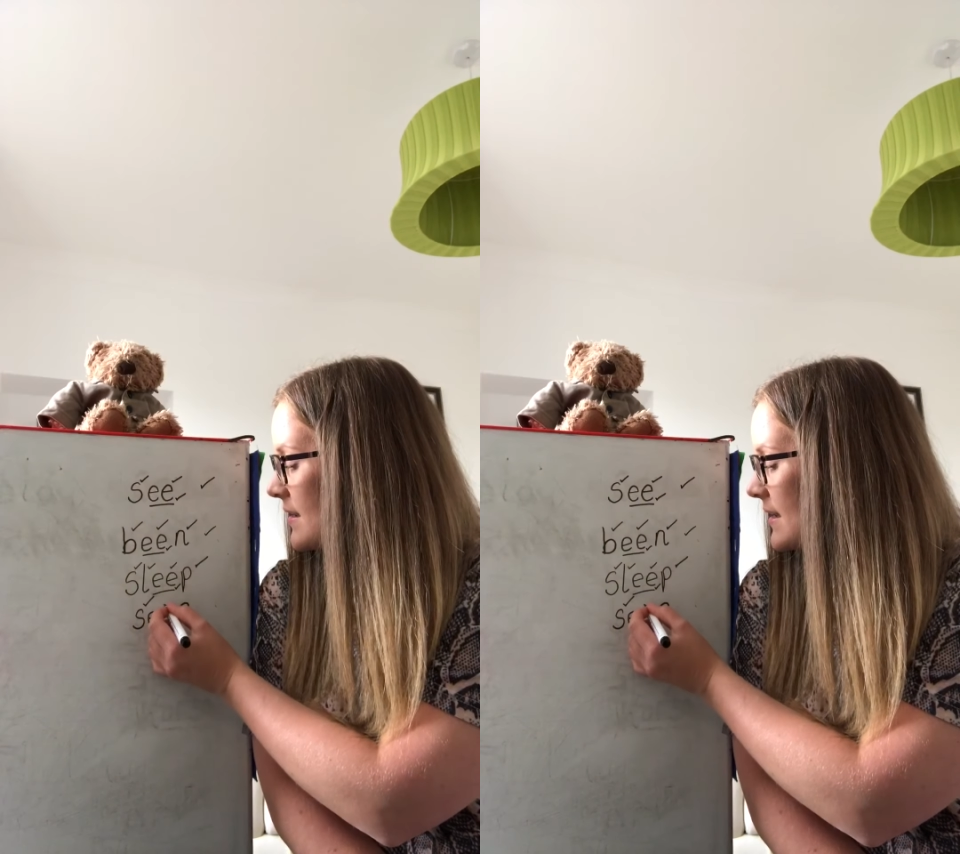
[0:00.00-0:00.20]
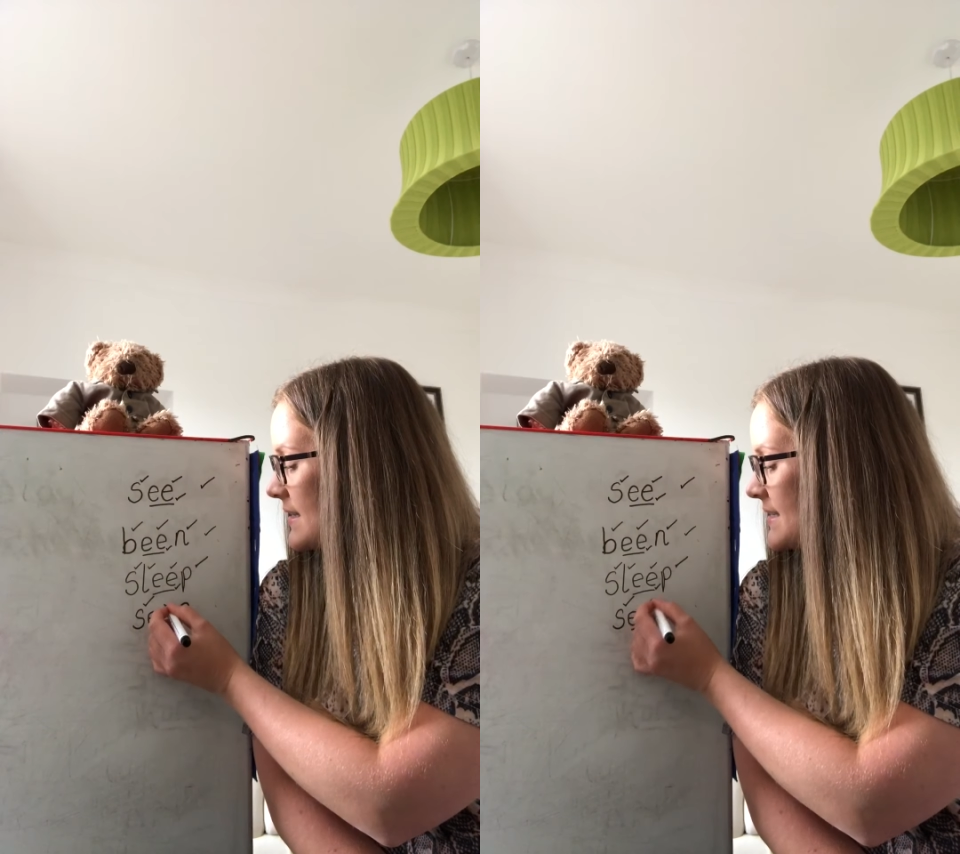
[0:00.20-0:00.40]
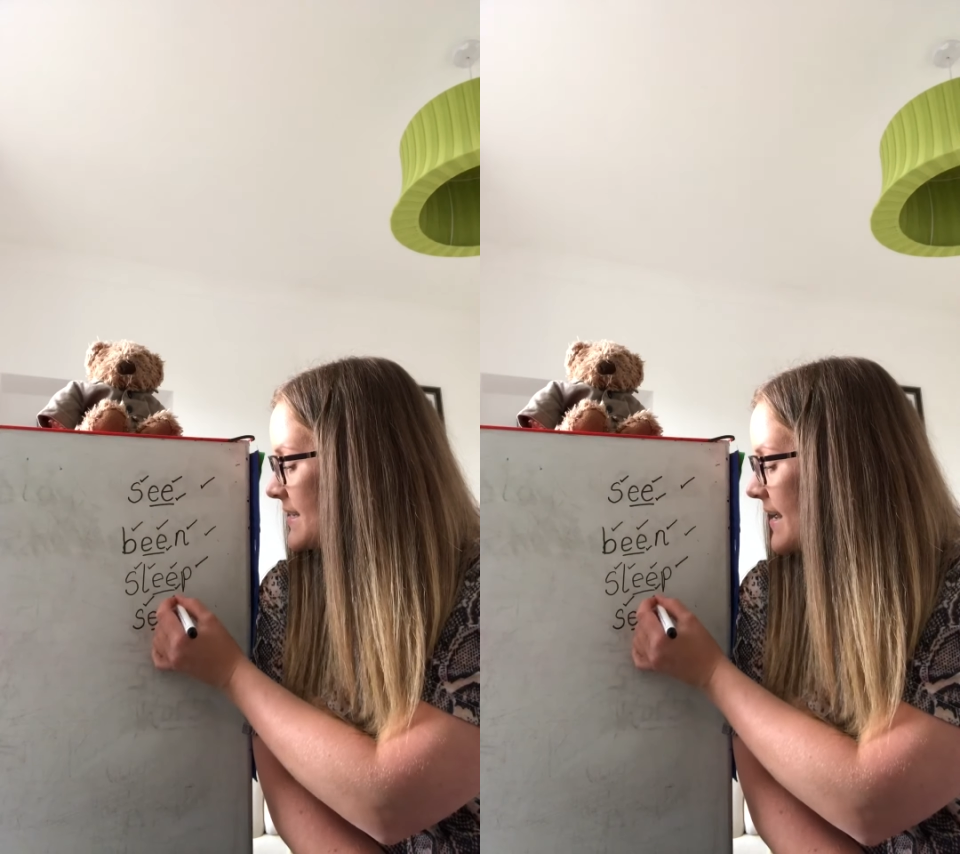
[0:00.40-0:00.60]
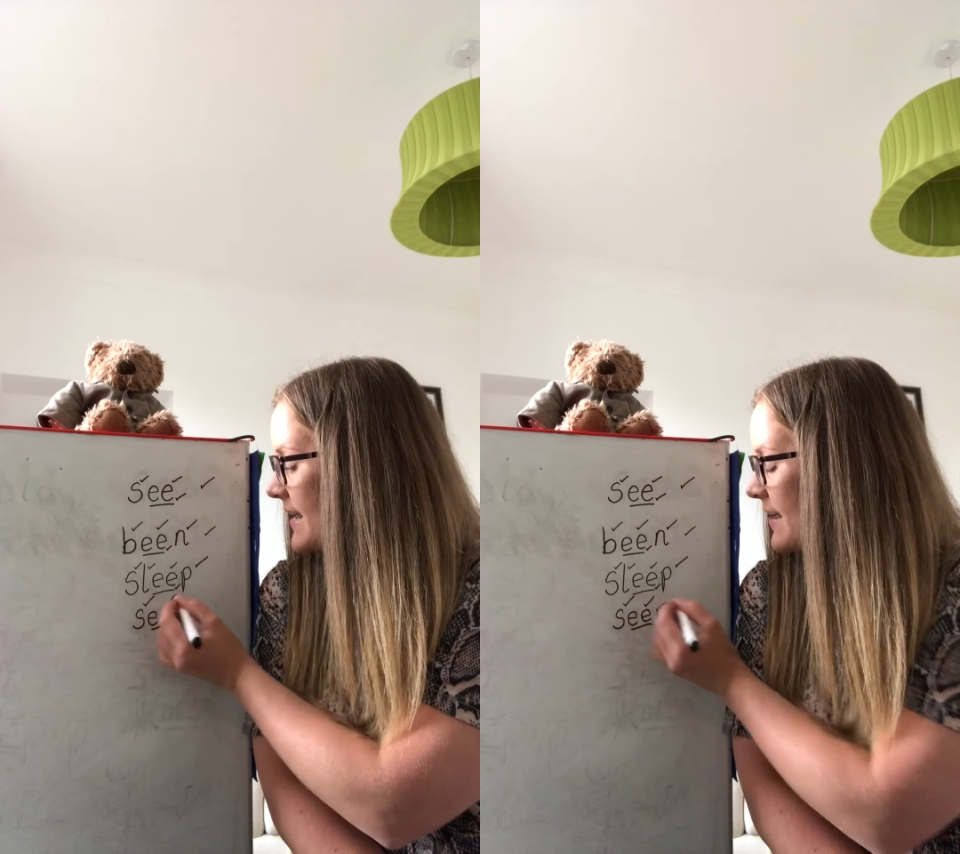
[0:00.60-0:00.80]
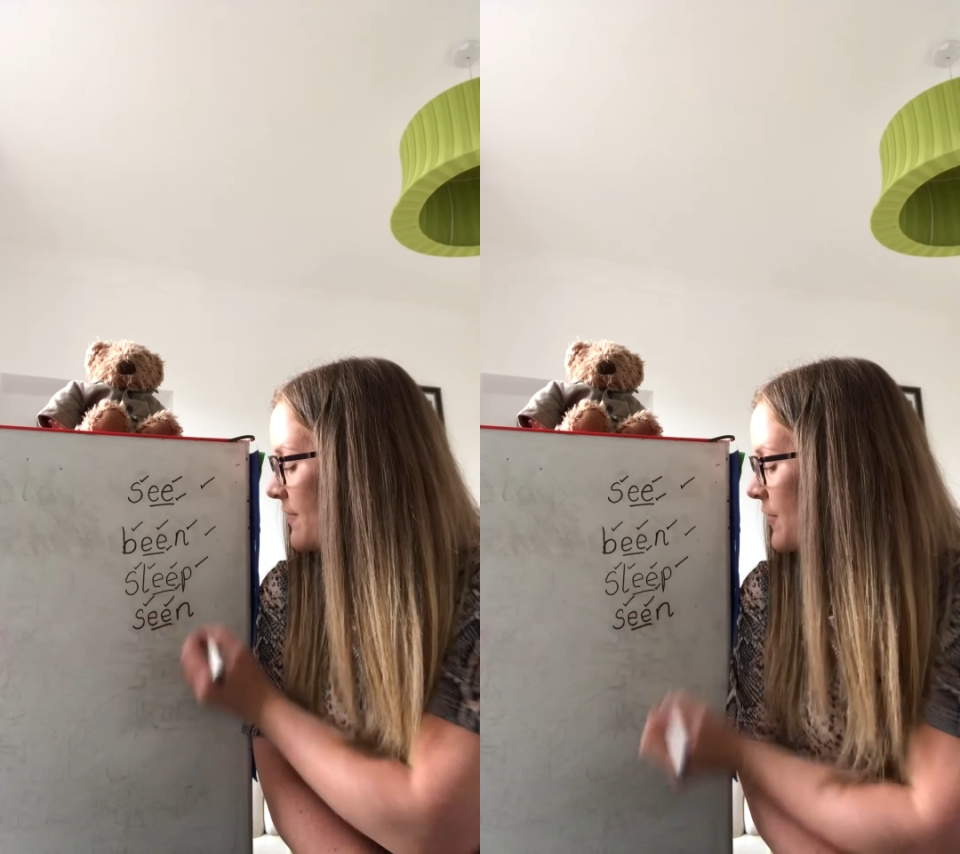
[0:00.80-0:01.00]
a tick
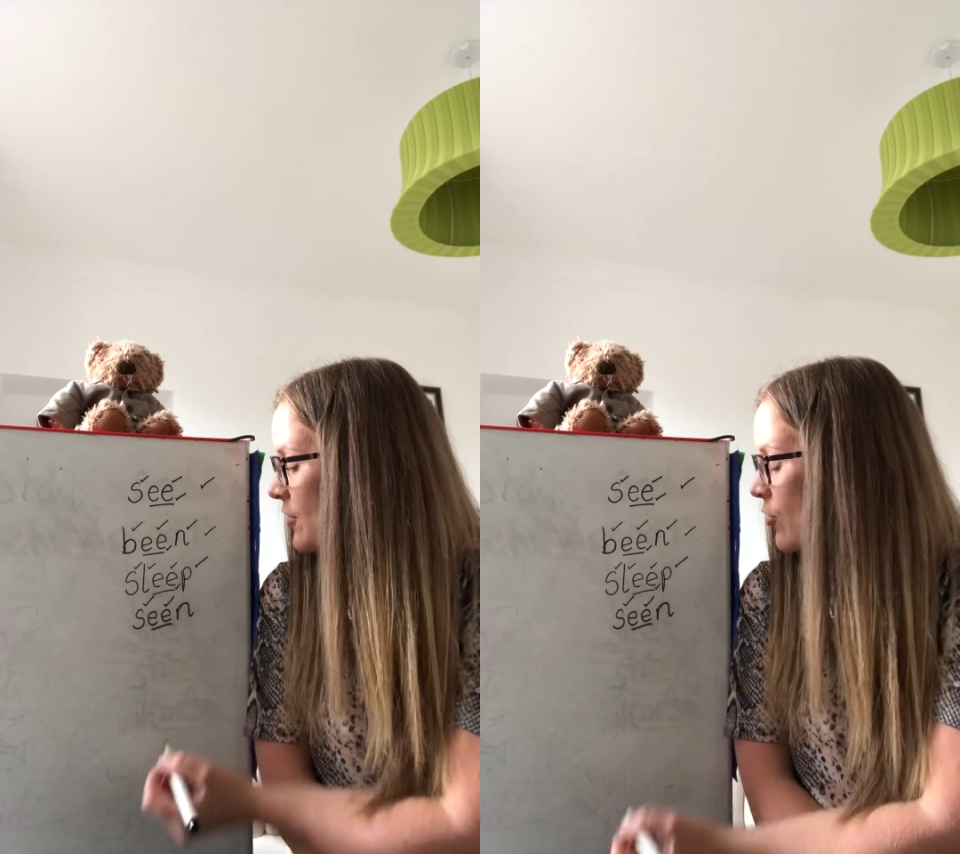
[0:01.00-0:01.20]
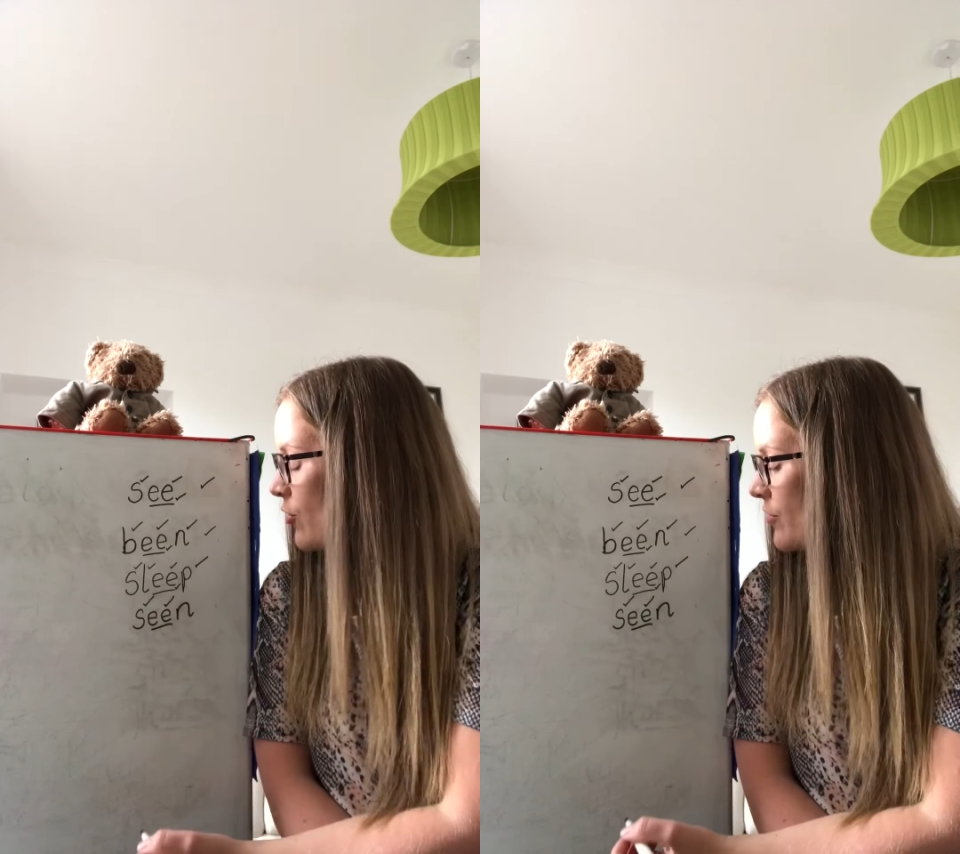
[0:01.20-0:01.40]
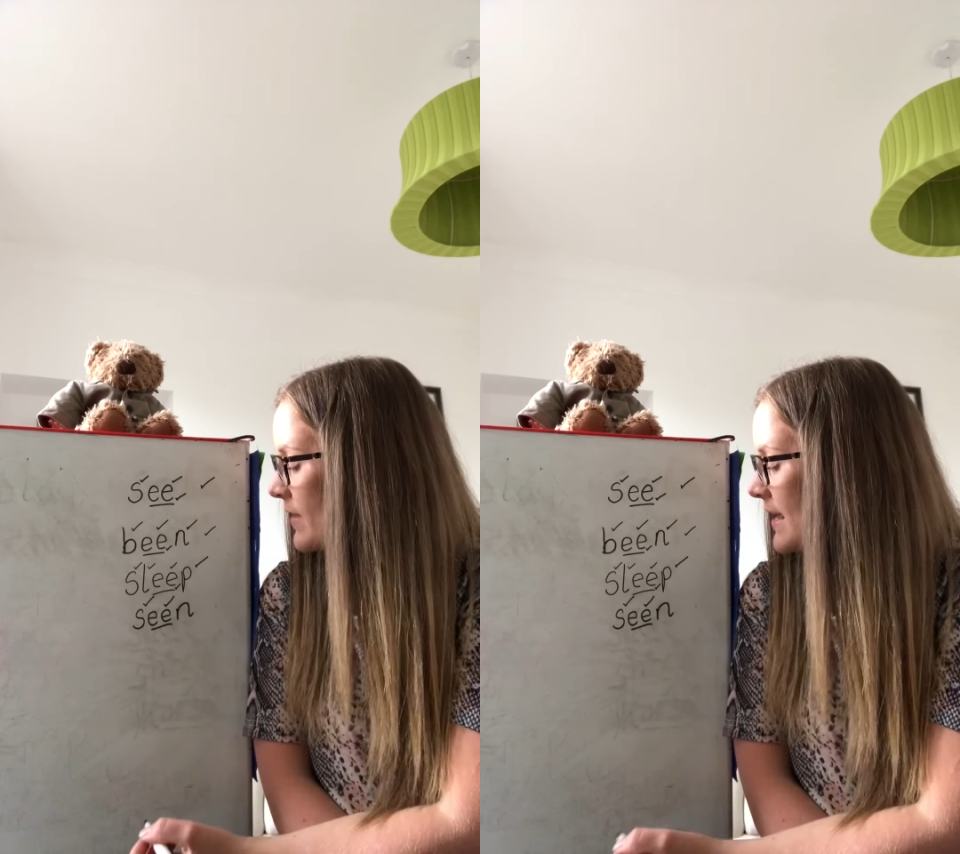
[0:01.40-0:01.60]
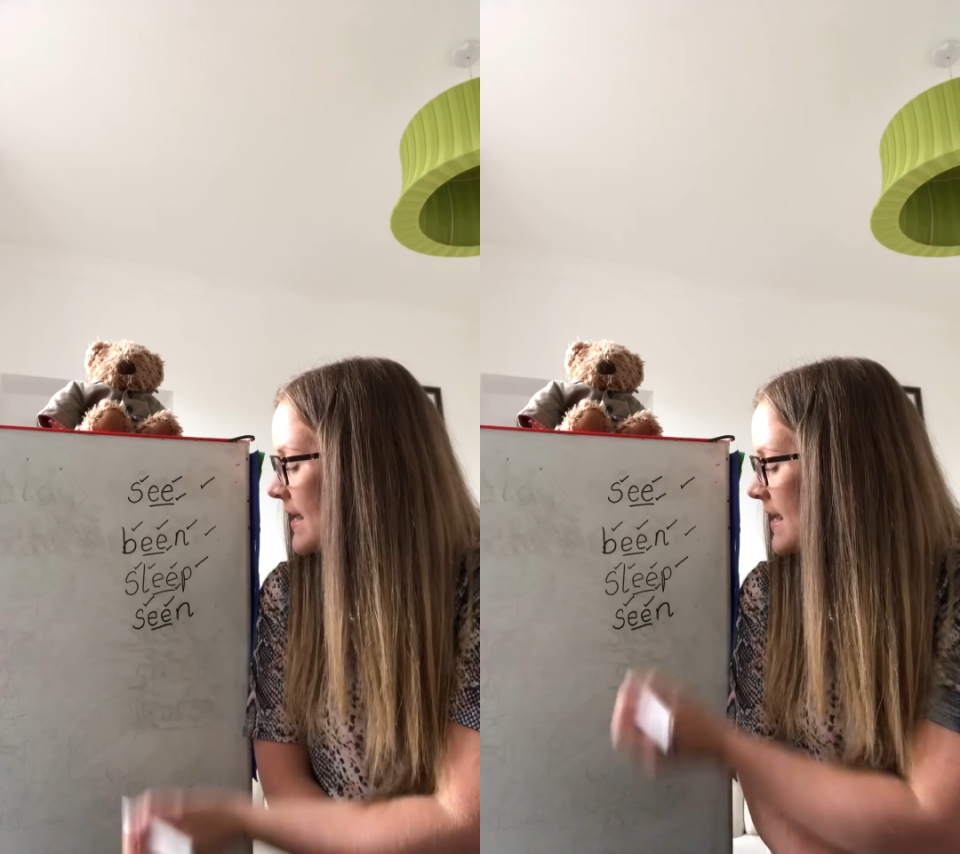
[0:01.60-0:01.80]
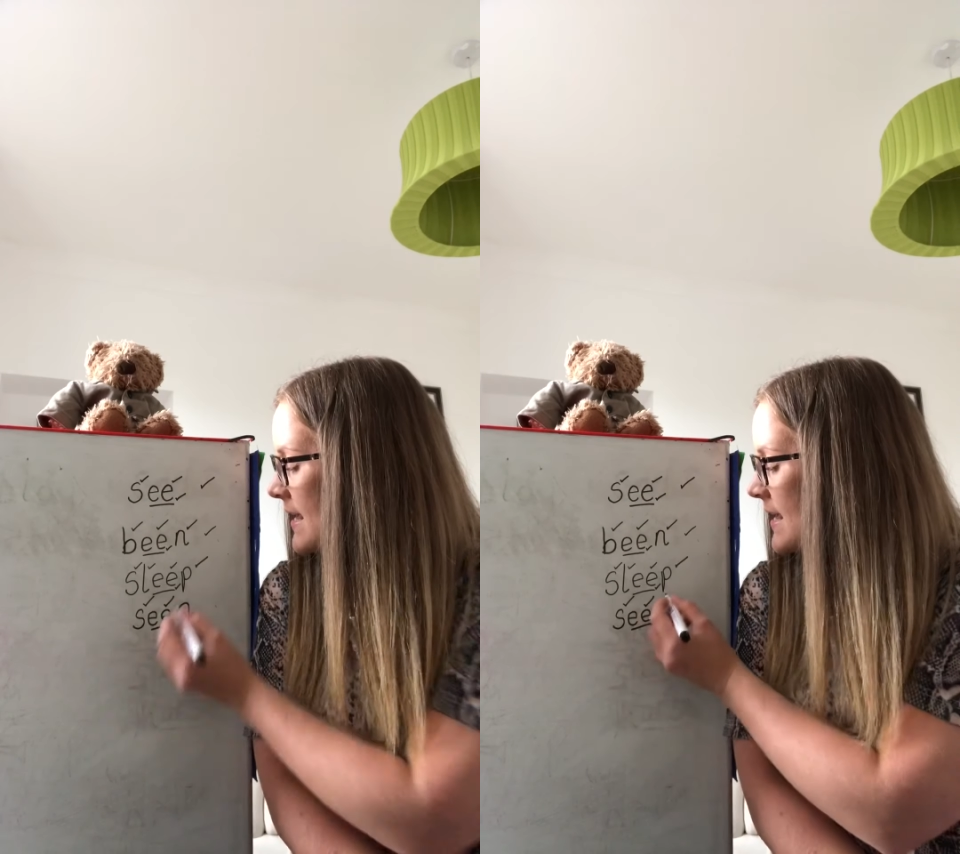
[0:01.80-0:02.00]
if you got the
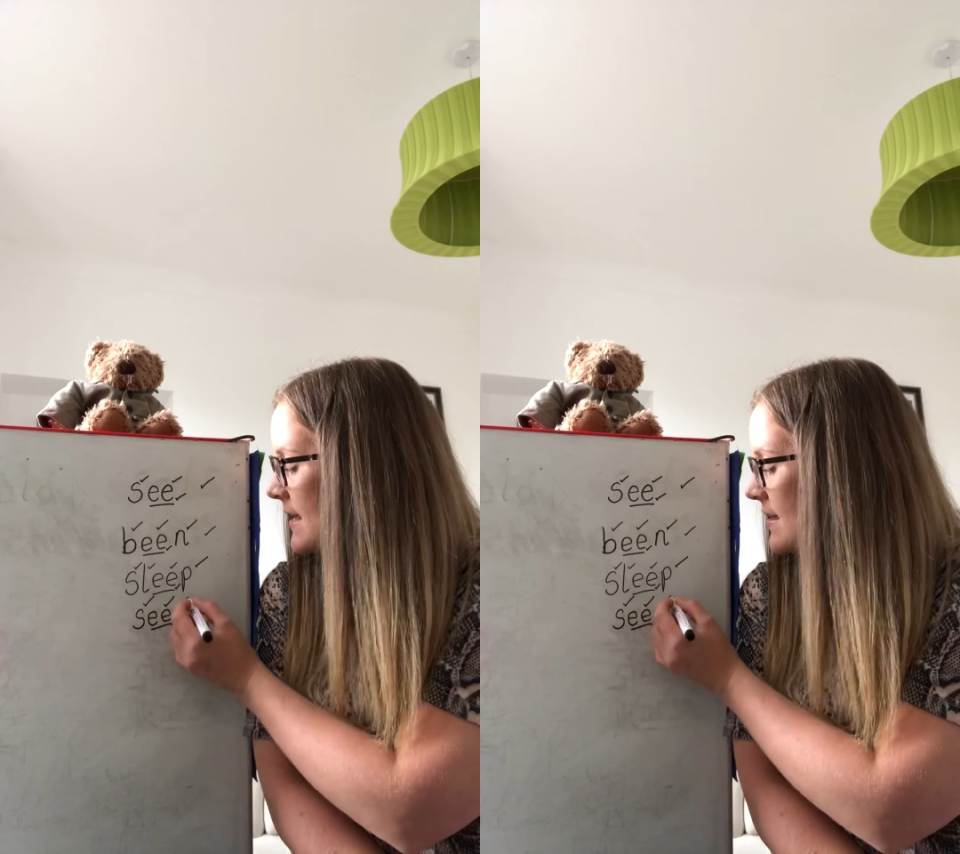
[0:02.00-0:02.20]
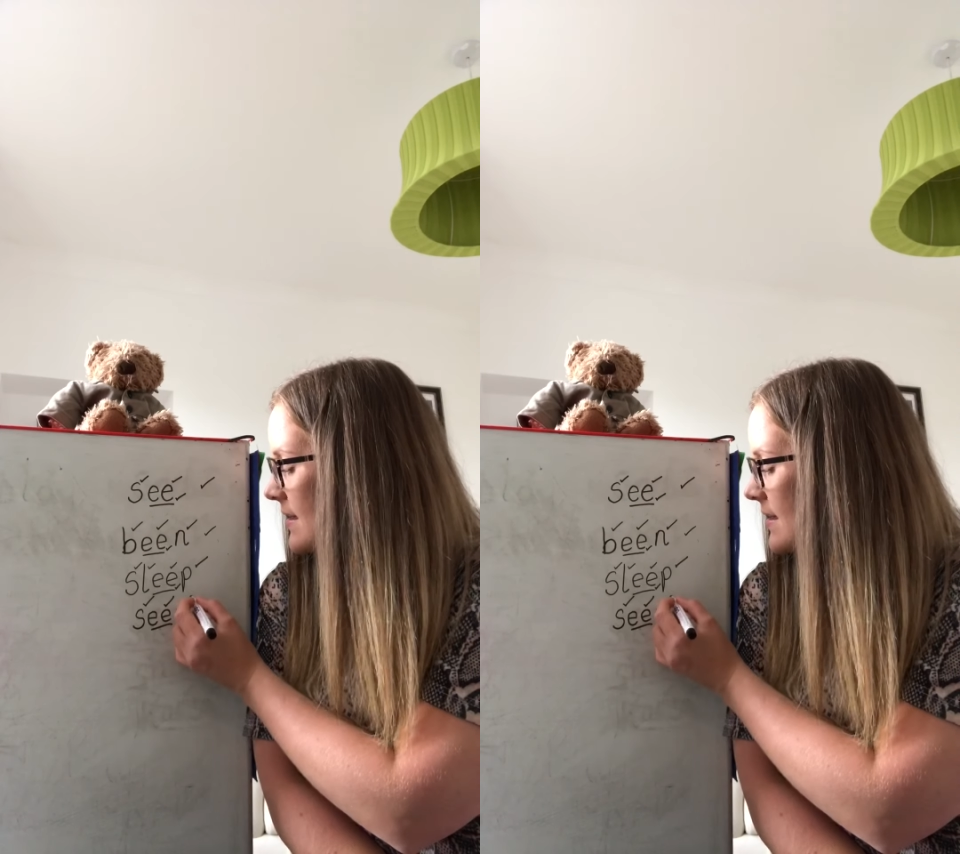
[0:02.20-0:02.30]
e,